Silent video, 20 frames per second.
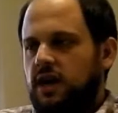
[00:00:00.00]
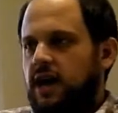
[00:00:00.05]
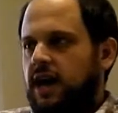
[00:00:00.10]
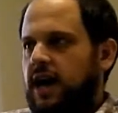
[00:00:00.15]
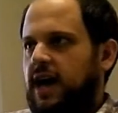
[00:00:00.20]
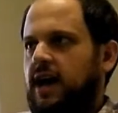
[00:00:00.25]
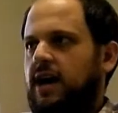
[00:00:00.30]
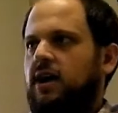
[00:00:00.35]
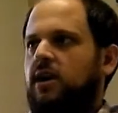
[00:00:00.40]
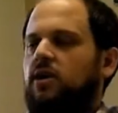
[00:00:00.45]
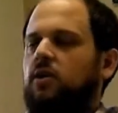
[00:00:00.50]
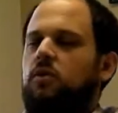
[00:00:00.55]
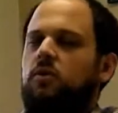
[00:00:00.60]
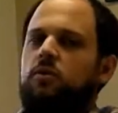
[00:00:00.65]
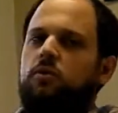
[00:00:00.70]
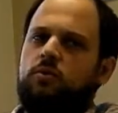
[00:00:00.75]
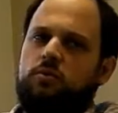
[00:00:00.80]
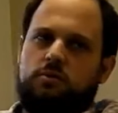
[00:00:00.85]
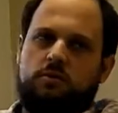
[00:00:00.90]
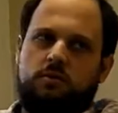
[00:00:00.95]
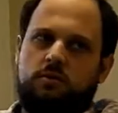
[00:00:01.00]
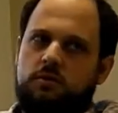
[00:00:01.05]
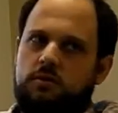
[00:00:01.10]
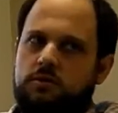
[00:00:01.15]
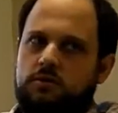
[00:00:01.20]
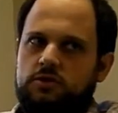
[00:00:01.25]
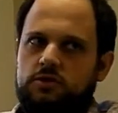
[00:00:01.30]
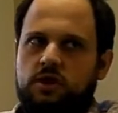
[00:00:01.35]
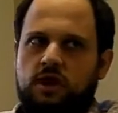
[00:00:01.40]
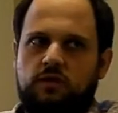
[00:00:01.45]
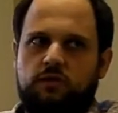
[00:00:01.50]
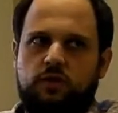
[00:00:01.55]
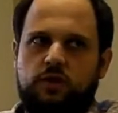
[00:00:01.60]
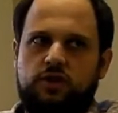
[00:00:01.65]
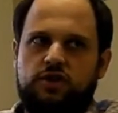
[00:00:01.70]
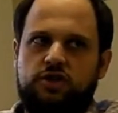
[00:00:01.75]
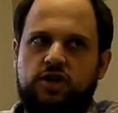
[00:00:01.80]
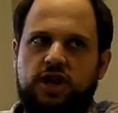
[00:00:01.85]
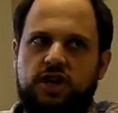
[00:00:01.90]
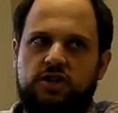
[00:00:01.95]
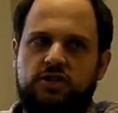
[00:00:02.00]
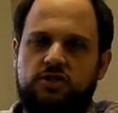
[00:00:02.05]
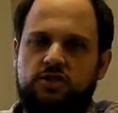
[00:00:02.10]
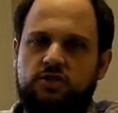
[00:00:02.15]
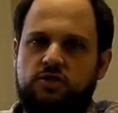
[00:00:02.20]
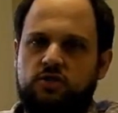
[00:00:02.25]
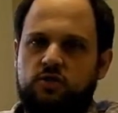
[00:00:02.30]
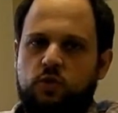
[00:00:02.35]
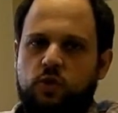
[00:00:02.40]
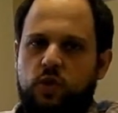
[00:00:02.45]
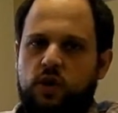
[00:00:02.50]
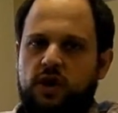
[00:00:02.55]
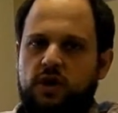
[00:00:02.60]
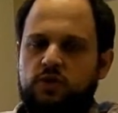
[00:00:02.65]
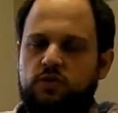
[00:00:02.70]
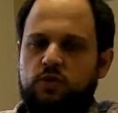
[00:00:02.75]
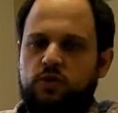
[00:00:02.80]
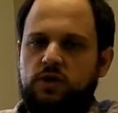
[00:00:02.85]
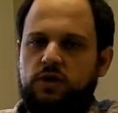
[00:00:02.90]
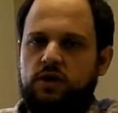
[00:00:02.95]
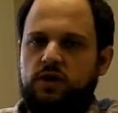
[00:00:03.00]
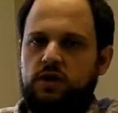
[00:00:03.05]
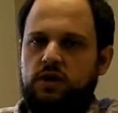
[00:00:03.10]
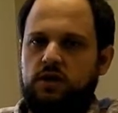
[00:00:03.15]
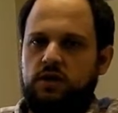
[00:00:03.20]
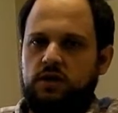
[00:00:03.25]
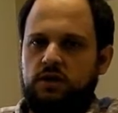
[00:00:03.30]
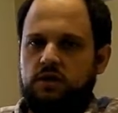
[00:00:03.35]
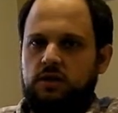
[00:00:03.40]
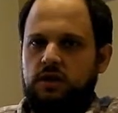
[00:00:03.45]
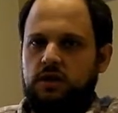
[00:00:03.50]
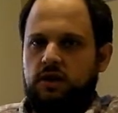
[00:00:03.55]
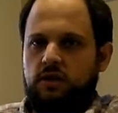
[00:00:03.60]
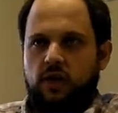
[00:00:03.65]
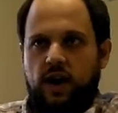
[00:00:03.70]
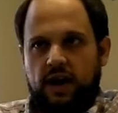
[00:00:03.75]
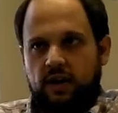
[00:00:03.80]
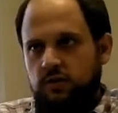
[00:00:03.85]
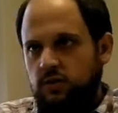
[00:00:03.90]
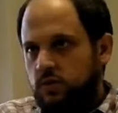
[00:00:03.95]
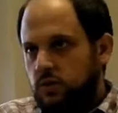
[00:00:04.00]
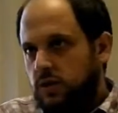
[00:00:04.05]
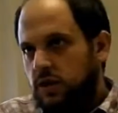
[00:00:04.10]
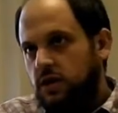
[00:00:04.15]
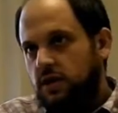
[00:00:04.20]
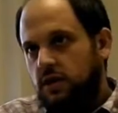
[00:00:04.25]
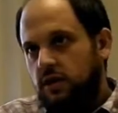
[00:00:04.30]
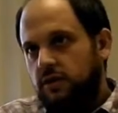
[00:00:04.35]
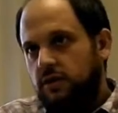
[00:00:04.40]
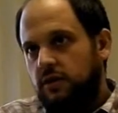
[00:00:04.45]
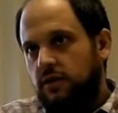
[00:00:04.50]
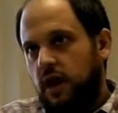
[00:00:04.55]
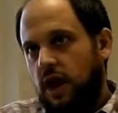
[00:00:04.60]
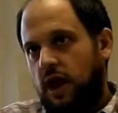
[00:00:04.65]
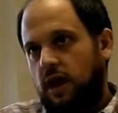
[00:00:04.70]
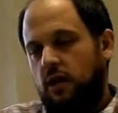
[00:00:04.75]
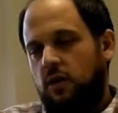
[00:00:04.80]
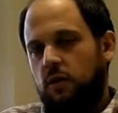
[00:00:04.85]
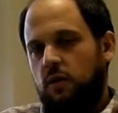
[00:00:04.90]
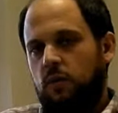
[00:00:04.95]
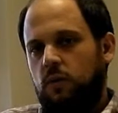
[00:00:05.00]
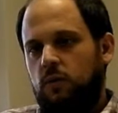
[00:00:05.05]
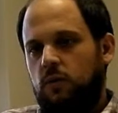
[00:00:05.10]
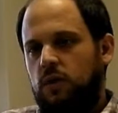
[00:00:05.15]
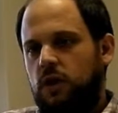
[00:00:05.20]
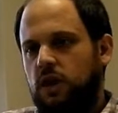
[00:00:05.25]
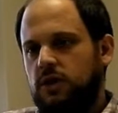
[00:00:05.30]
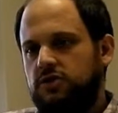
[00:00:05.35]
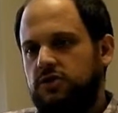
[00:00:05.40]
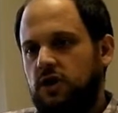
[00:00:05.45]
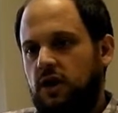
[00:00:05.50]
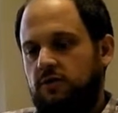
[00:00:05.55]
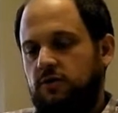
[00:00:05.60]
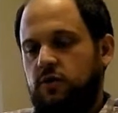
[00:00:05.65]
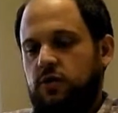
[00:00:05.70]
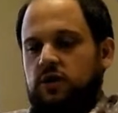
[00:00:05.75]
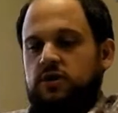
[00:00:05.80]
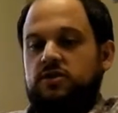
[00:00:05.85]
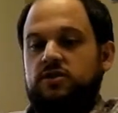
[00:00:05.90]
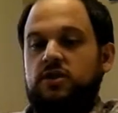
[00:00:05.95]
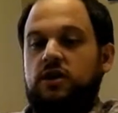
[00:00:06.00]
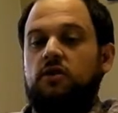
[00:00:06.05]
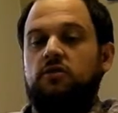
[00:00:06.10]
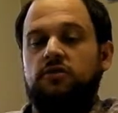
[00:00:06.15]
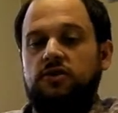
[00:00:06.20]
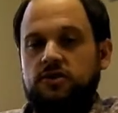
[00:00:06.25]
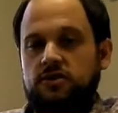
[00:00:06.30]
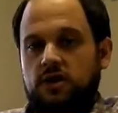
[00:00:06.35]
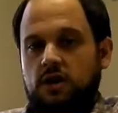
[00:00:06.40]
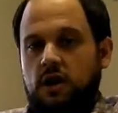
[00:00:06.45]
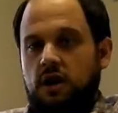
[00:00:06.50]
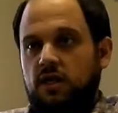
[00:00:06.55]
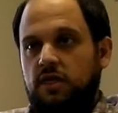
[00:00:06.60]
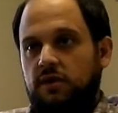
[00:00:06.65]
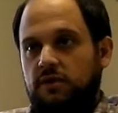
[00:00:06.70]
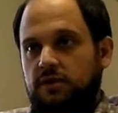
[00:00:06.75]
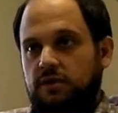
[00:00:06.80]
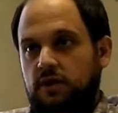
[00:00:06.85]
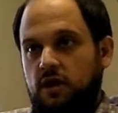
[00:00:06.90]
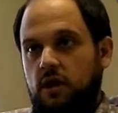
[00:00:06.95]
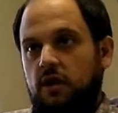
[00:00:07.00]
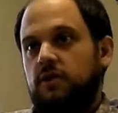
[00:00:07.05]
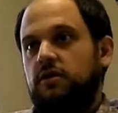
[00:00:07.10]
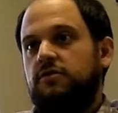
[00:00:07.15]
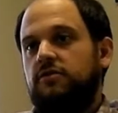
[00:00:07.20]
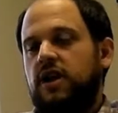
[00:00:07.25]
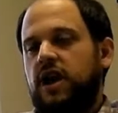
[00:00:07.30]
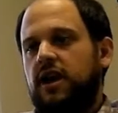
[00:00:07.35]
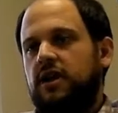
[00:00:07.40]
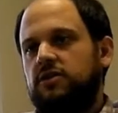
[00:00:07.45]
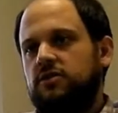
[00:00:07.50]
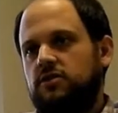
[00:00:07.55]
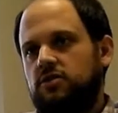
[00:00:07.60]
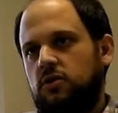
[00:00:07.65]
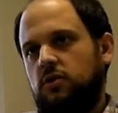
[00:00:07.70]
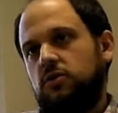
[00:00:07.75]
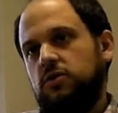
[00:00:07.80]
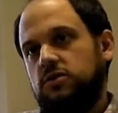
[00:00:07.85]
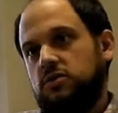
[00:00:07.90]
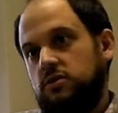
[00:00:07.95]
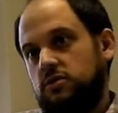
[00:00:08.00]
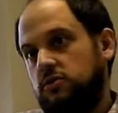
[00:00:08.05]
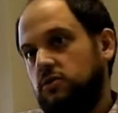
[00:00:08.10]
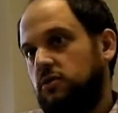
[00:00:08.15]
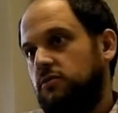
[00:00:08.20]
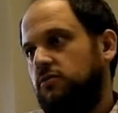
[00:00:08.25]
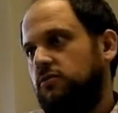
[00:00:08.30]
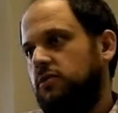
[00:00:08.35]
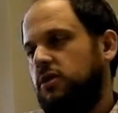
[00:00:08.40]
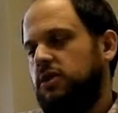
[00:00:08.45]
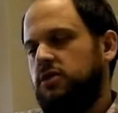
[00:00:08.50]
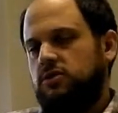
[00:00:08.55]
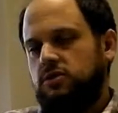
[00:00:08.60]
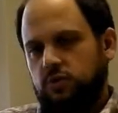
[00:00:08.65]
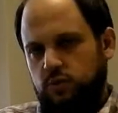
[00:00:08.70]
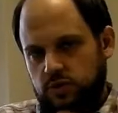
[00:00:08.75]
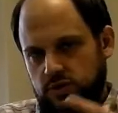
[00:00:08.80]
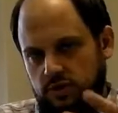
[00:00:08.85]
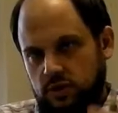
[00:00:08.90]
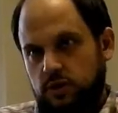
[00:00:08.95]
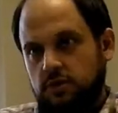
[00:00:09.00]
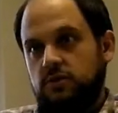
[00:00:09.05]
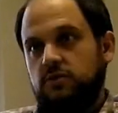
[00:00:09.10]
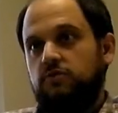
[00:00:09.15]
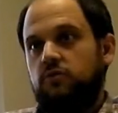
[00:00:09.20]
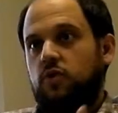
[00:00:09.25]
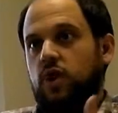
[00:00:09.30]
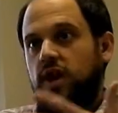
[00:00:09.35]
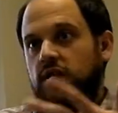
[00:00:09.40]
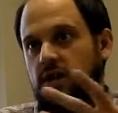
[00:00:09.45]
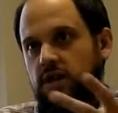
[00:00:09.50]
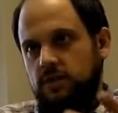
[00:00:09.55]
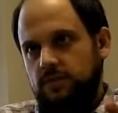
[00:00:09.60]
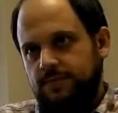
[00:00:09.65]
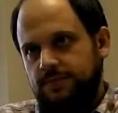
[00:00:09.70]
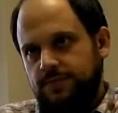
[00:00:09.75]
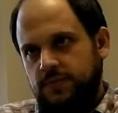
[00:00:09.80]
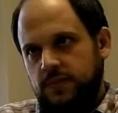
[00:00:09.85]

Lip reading: how software changes the ways we interact with one another, how software itself is an authored artifact, so is the result of writing.